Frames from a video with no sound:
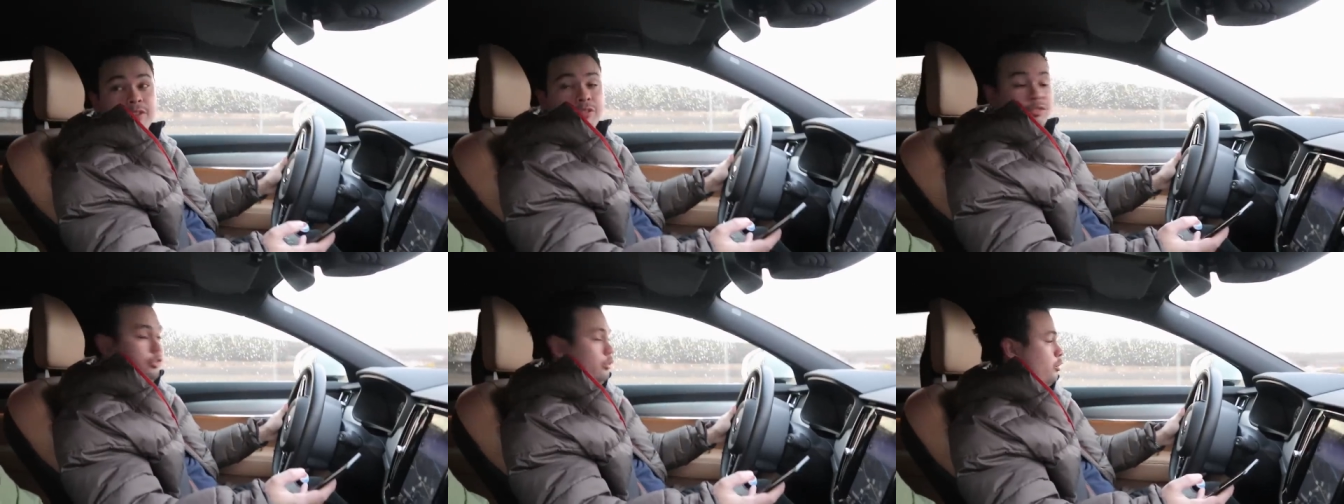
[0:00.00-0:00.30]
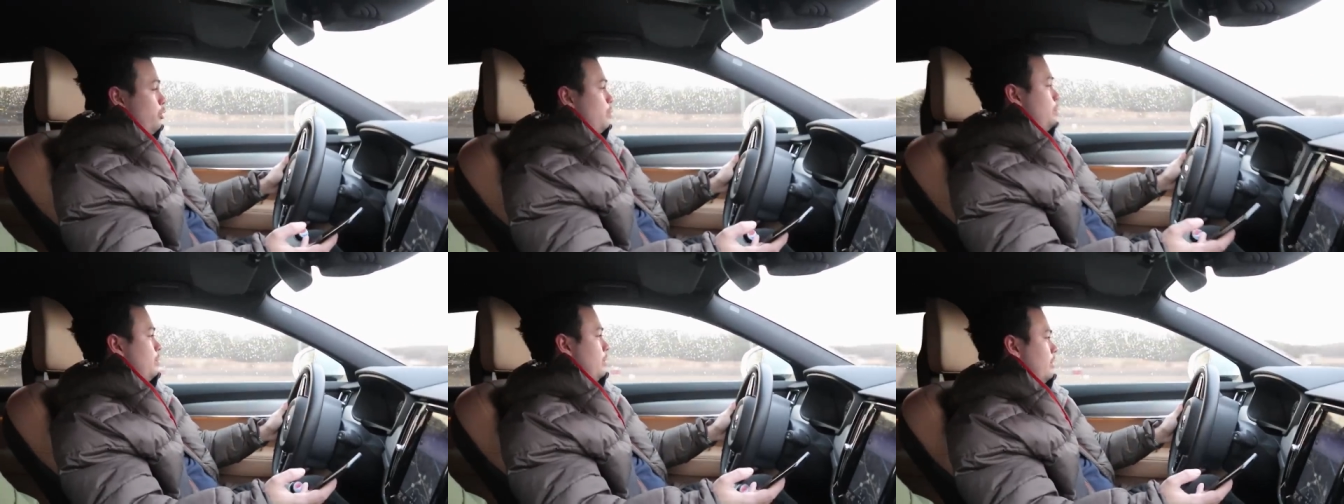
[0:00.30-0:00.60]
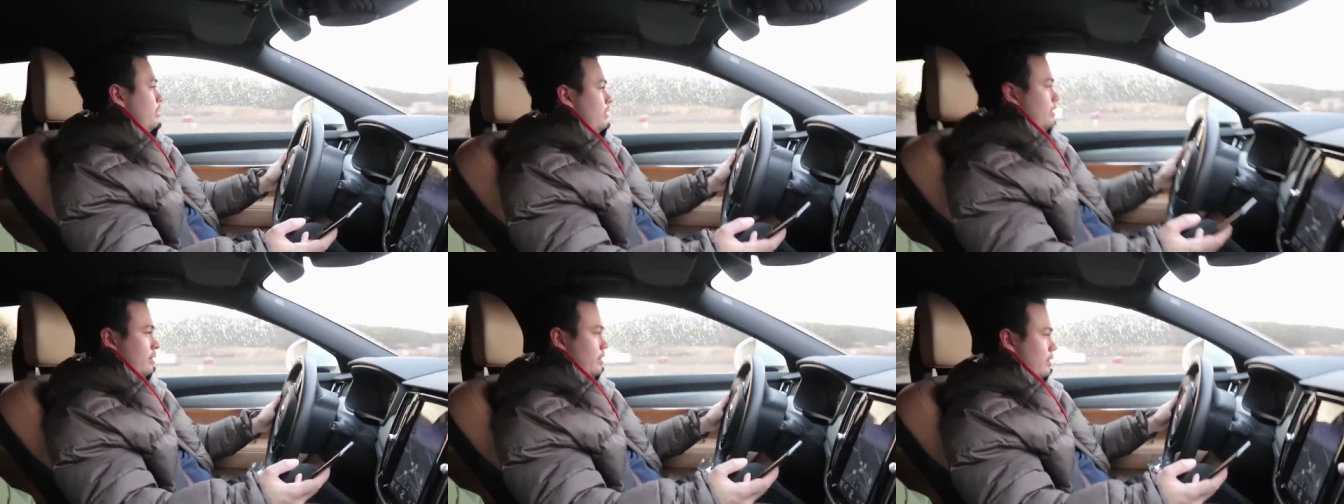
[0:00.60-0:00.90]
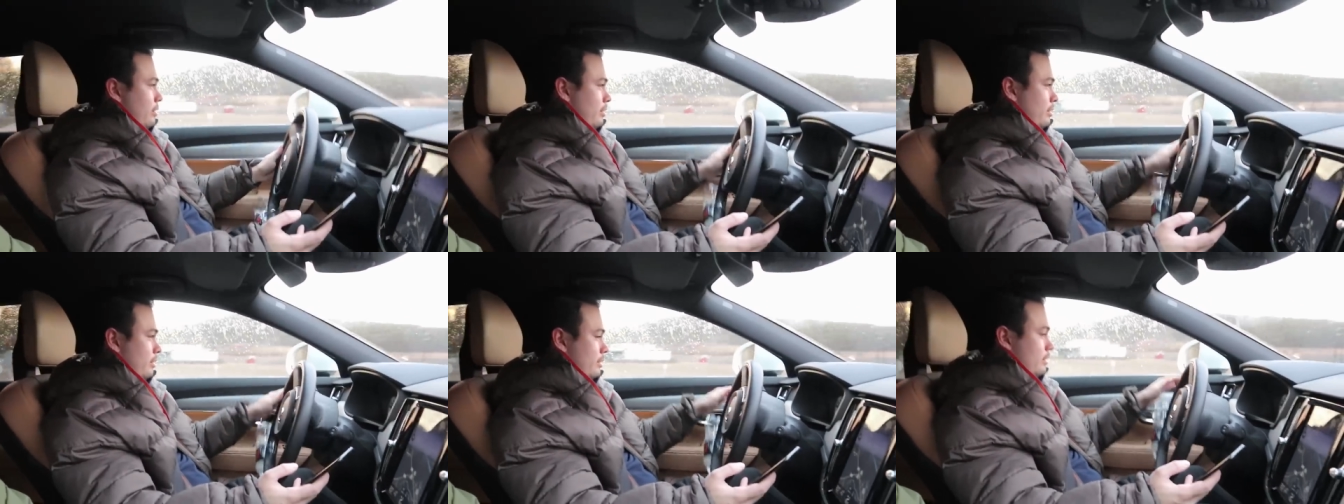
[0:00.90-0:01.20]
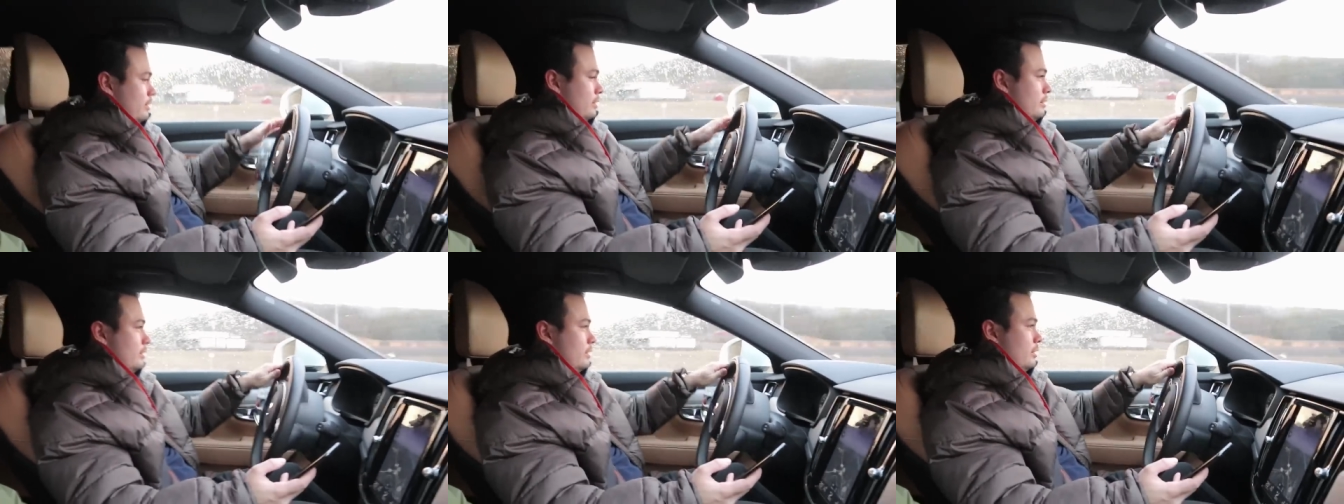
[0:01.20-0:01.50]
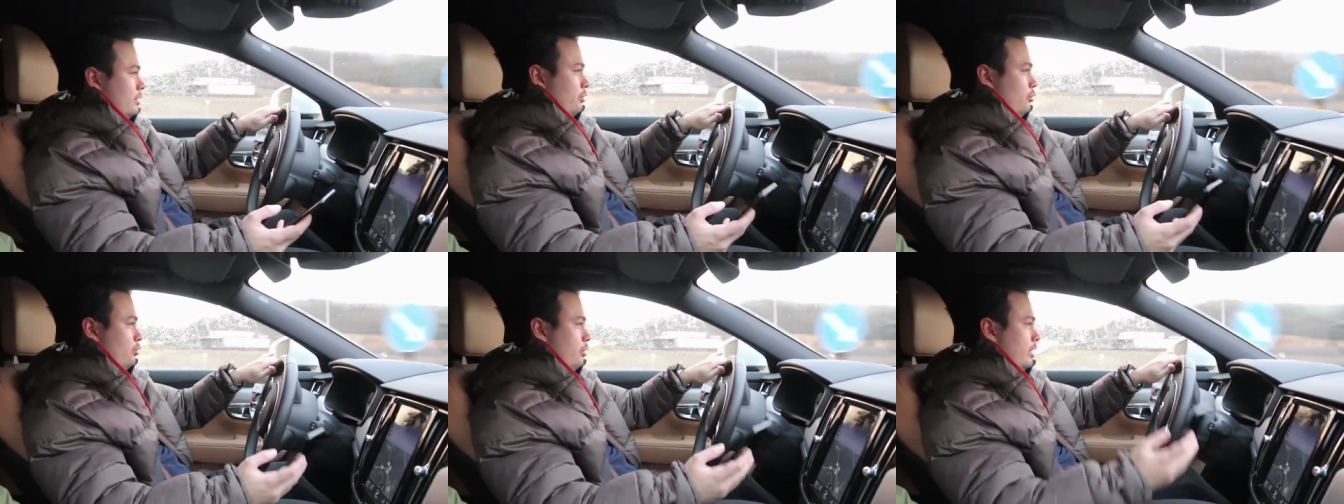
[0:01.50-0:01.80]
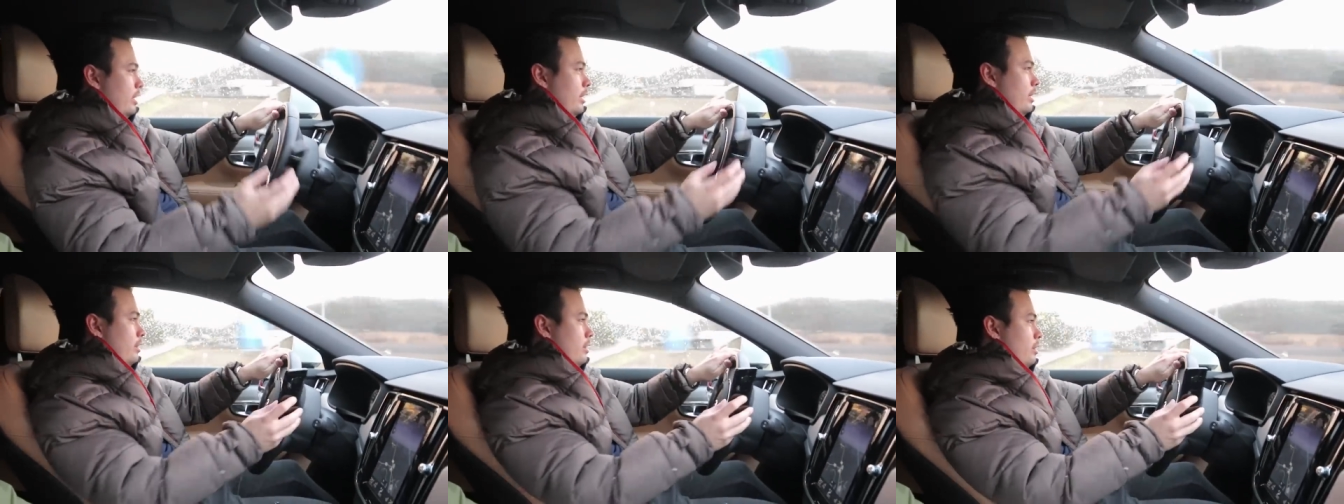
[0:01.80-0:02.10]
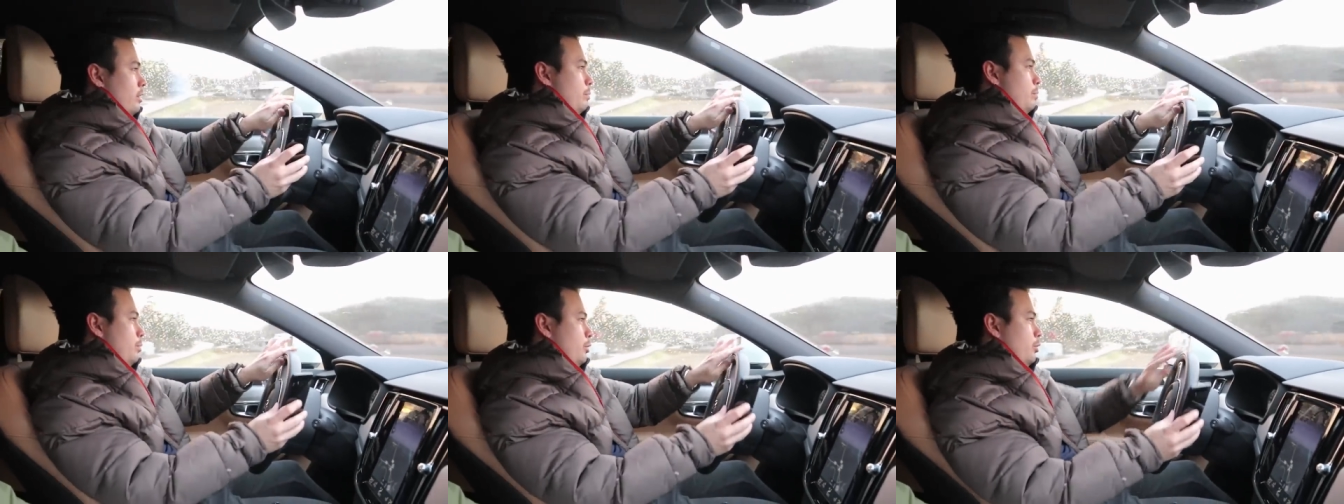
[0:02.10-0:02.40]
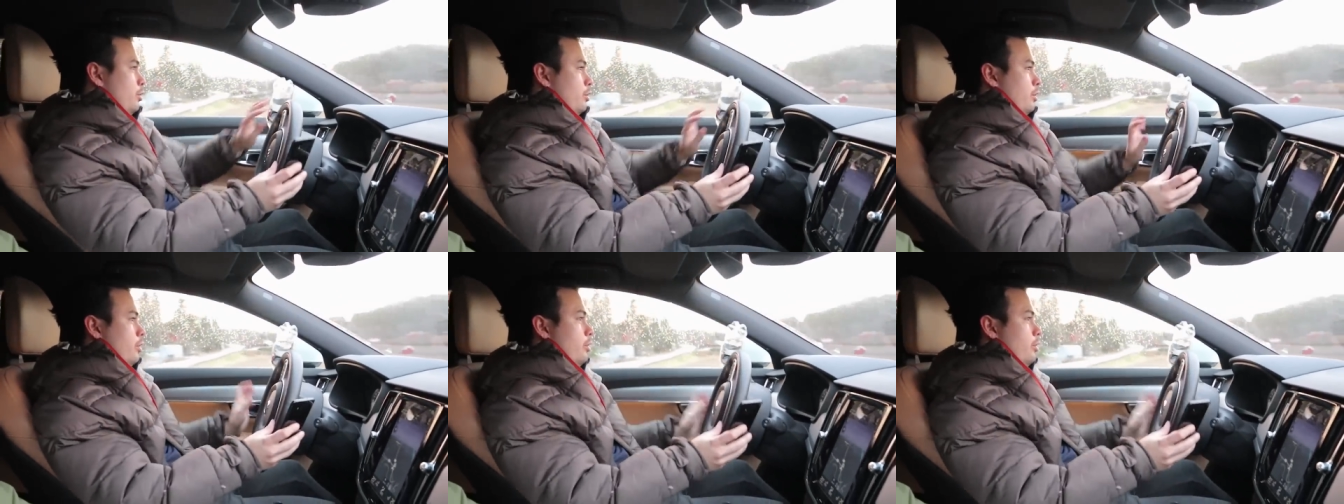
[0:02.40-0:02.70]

stupid, tricking the computer.